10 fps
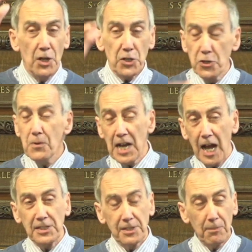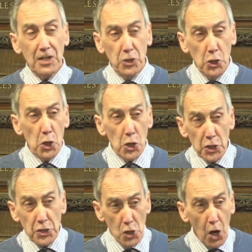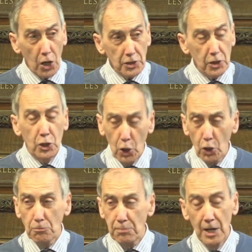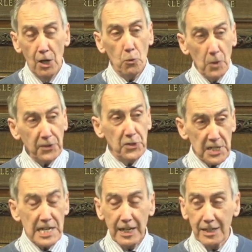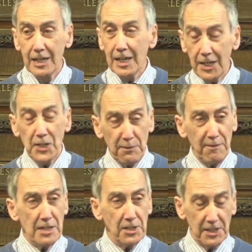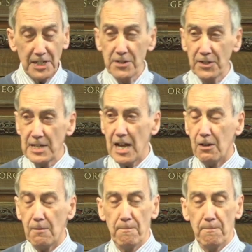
You and I simply could not cope with seeing his face in the here and now.